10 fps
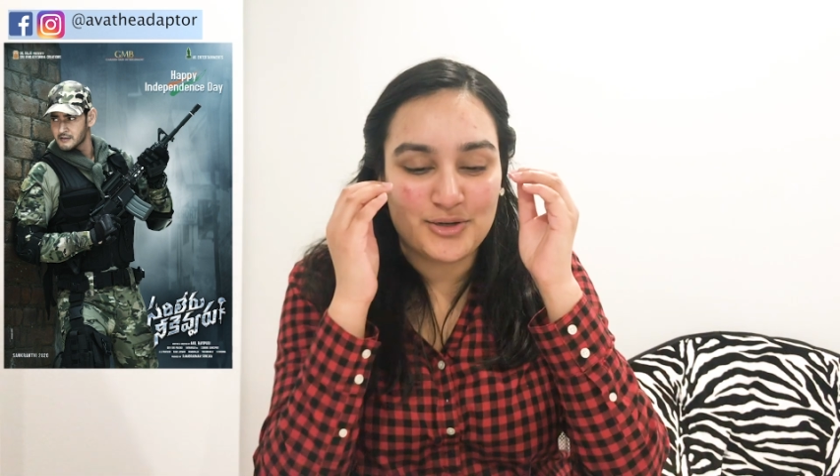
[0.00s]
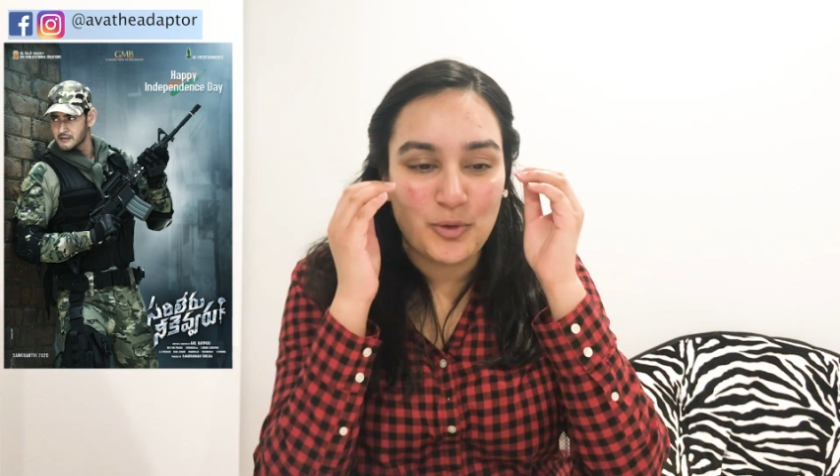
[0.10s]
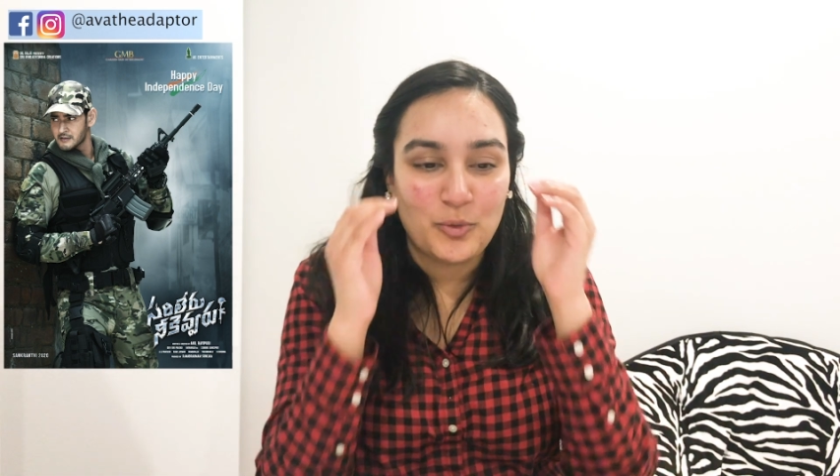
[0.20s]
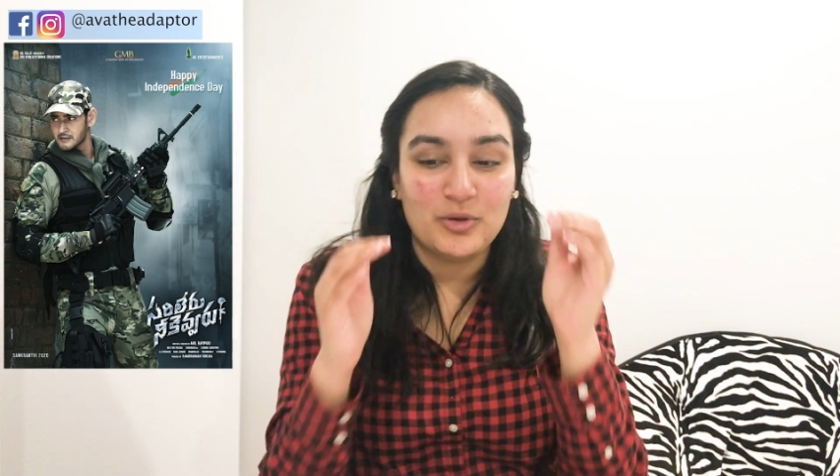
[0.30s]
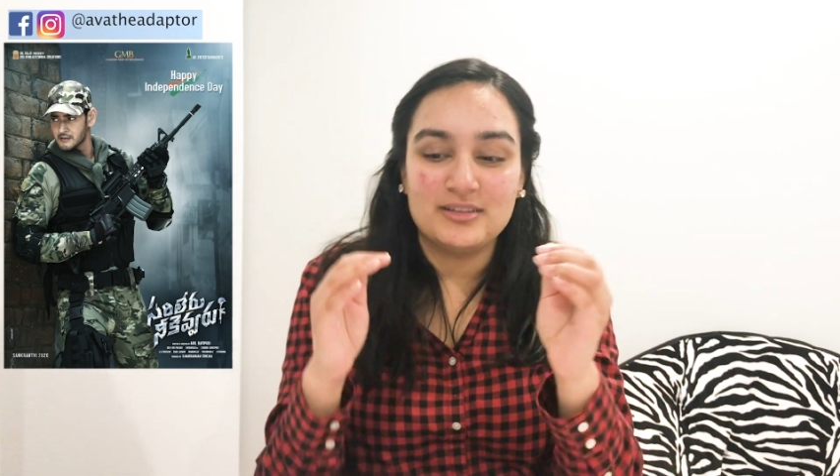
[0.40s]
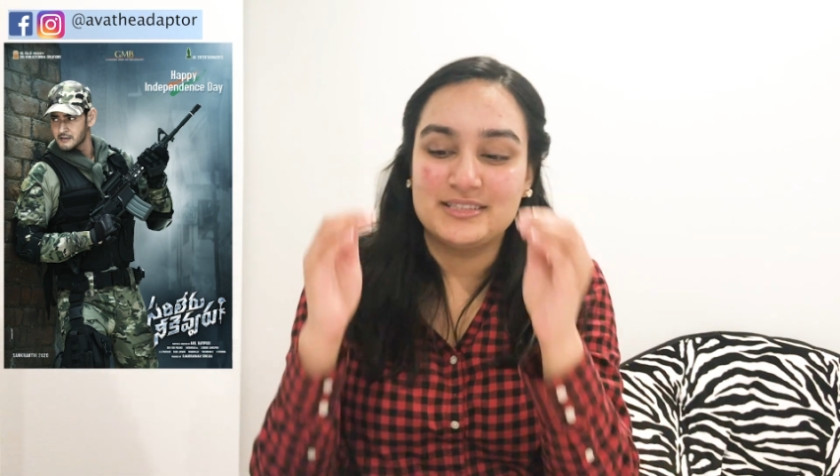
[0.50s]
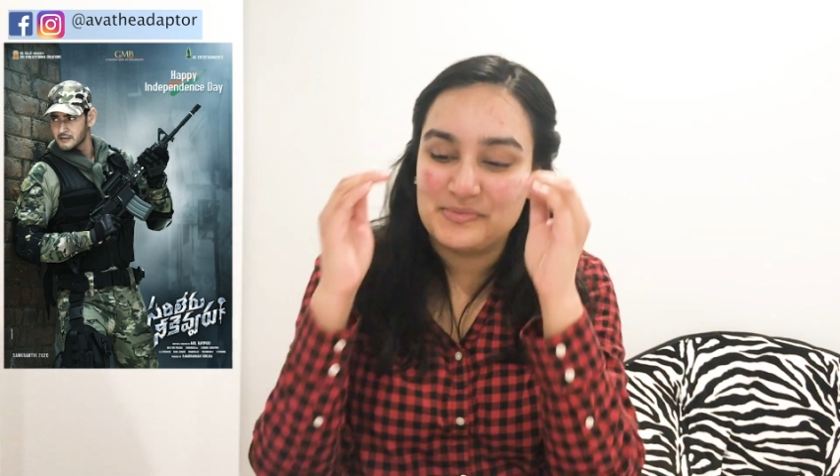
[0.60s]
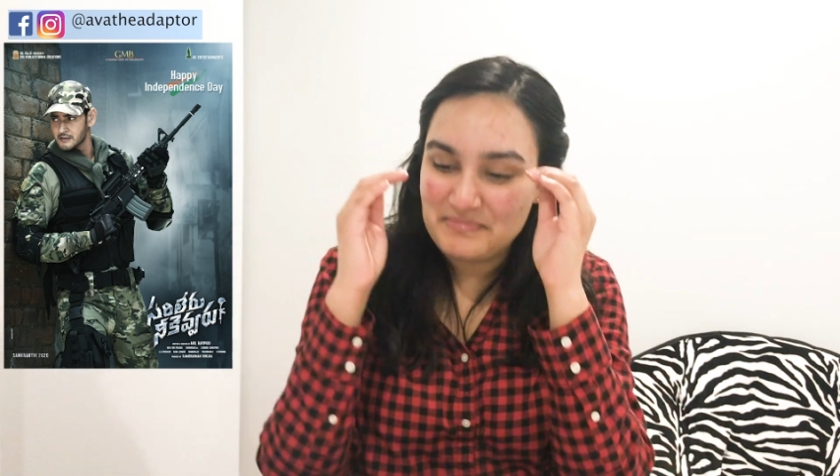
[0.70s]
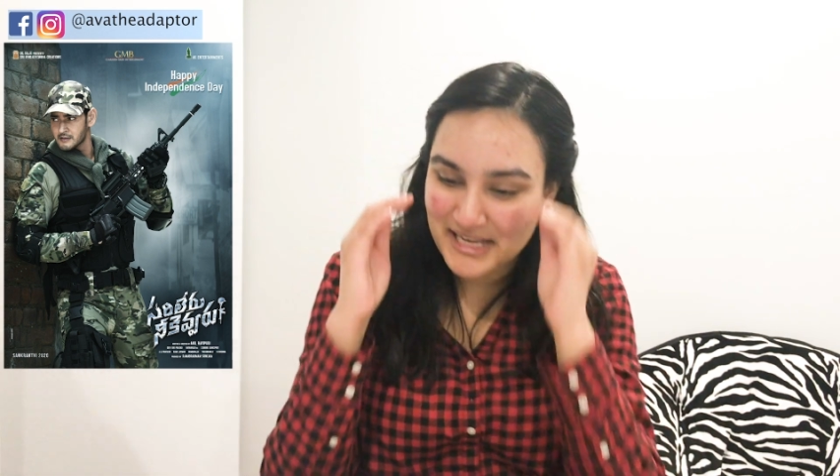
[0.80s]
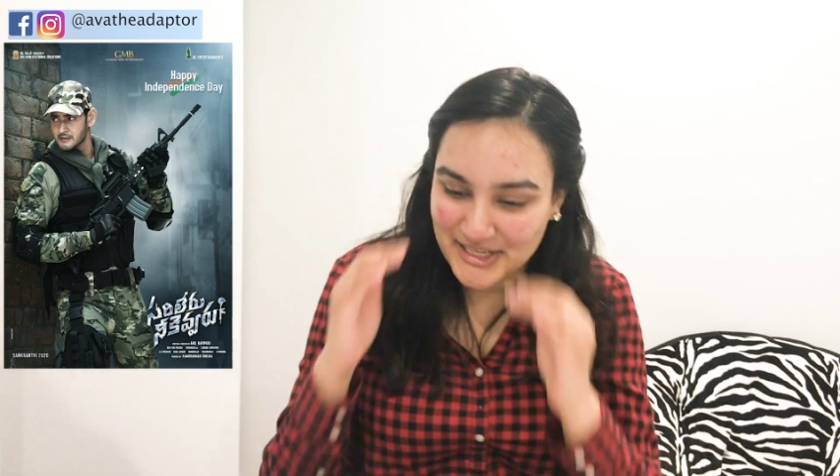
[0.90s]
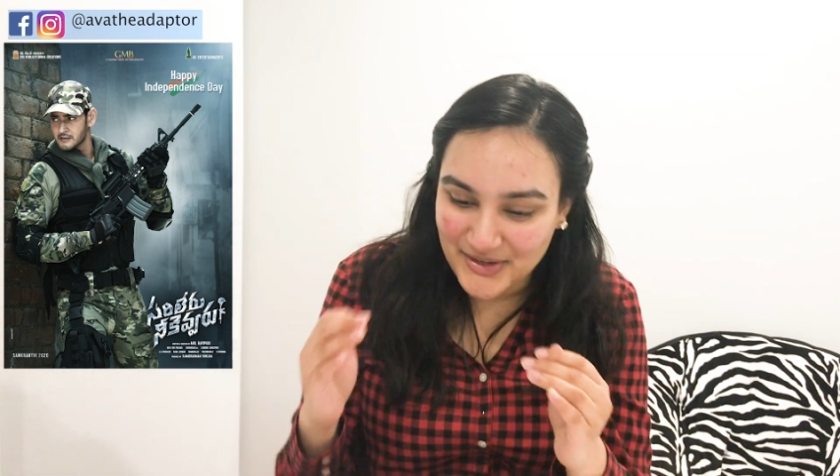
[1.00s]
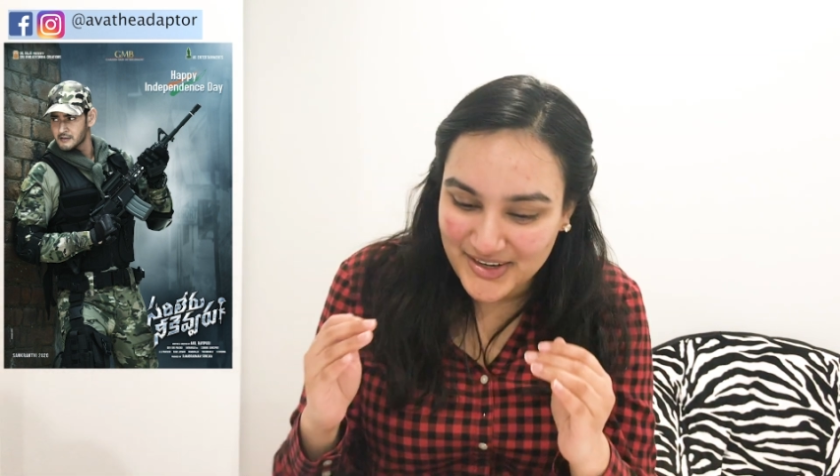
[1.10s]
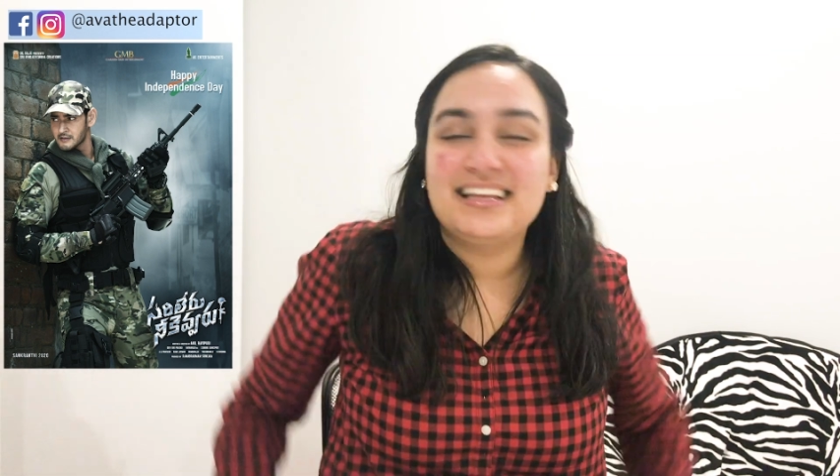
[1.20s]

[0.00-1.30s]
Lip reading: cool demeanor.